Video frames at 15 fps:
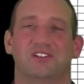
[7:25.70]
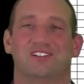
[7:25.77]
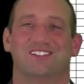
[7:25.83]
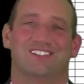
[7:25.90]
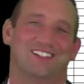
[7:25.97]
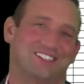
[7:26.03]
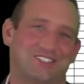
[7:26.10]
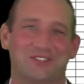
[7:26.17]

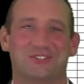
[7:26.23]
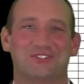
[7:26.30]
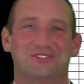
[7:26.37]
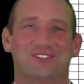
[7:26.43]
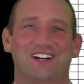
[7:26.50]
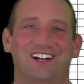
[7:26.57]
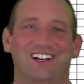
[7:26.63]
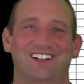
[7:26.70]
Let's go too
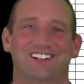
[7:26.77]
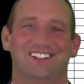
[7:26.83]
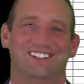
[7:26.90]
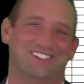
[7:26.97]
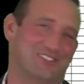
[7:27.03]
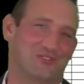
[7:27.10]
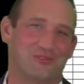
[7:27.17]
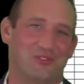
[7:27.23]
high.
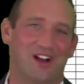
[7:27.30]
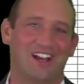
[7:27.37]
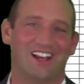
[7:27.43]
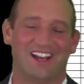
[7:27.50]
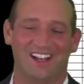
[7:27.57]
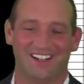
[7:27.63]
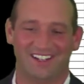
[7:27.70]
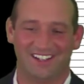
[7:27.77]
Why
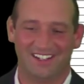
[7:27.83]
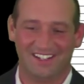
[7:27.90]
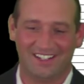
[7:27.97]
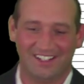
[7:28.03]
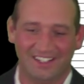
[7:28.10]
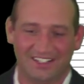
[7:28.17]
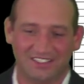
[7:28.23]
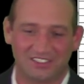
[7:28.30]
not?
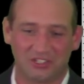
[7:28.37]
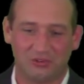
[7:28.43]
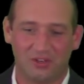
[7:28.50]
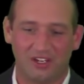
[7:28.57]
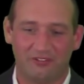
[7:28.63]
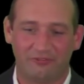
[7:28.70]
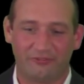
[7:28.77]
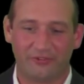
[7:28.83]
So
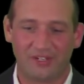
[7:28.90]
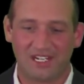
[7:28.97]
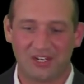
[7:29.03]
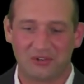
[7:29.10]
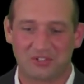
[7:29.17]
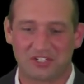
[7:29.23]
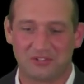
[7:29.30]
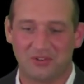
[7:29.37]
if we go
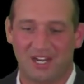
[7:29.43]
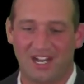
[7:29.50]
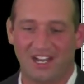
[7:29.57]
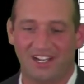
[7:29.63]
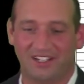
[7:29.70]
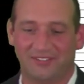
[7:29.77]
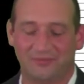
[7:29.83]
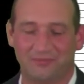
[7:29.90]
too
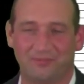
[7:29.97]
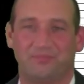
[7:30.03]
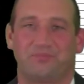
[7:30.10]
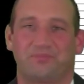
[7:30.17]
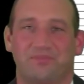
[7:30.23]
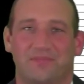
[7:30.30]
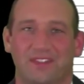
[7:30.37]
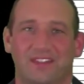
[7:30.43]
high,
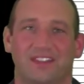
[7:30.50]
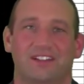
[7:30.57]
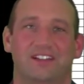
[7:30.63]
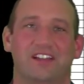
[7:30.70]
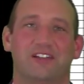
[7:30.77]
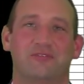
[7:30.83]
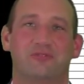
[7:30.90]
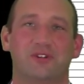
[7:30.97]

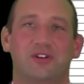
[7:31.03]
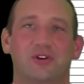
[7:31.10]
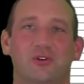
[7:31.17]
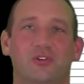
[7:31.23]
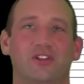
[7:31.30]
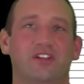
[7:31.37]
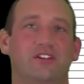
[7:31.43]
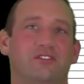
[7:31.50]
if we
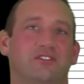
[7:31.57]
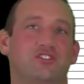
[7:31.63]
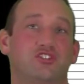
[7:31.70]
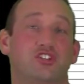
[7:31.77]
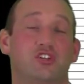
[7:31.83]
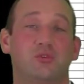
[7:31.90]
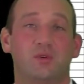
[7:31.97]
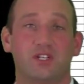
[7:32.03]
hold it
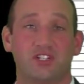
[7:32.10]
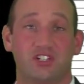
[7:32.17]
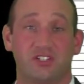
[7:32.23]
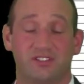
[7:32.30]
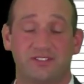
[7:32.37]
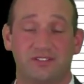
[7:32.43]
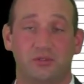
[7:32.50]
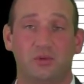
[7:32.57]
2 inches
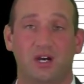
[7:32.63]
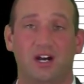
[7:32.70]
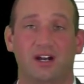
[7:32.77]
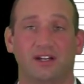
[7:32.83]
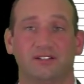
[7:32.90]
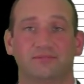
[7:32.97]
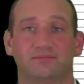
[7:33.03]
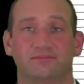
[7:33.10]
too
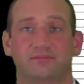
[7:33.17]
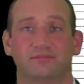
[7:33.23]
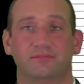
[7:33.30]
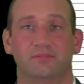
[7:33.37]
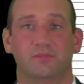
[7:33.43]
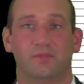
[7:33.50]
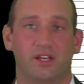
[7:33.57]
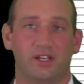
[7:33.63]
high
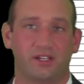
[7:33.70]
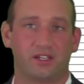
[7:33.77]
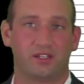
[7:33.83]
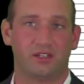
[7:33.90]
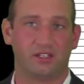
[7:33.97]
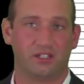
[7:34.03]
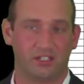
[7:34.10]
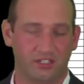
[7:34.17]
and
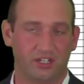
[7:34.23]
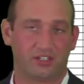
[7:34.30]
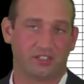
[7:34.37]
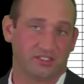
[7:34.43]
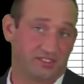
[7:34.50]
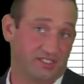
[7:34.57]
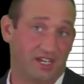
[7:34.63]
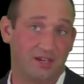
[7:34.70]
conduct the
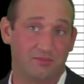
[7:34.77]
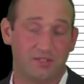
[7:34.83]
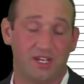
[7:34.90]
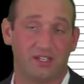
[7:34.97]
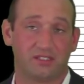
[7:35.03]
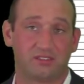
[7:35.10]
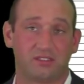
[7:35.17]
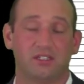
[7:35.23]
same
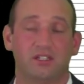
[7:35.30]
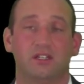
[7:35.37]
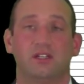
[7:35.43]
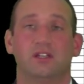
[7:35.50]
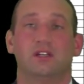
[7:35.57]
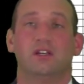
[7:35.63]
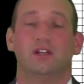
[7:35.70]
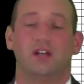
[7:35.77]
test,
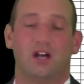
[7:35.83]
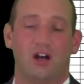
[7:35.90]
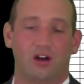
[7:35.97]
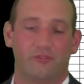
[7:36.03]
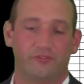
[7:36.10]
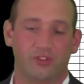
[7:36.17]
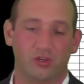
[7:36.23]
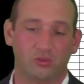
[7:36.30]

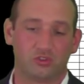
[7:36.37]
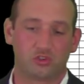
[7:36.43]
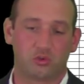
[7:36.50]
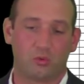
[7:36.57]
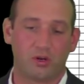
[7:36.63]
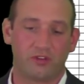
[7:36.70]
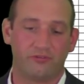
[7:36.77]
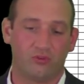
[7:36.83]
of those
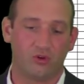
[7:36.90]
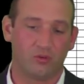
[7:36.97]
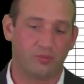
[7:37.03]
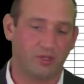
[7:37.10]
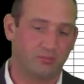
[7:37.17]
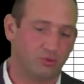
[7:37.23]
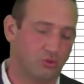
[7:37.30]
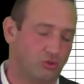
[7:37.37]
24
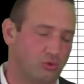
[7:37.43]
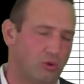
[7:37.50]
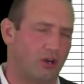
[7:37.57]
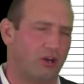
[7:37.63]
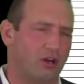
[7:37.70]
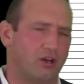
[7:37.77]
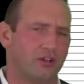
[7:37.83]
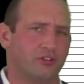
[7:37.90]
people who
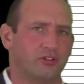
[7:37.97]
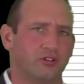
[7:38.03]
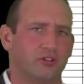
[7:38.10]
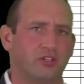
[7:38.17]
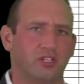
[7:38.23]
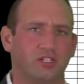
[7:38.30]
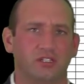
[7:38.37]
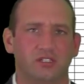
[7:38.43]
are under
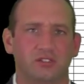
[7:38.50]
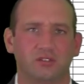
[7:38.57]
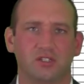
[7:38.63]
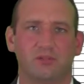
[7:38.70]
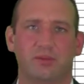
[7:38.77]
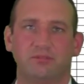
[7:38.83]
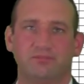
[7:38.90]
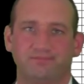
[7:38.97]
the legal
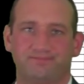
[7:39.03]
limit,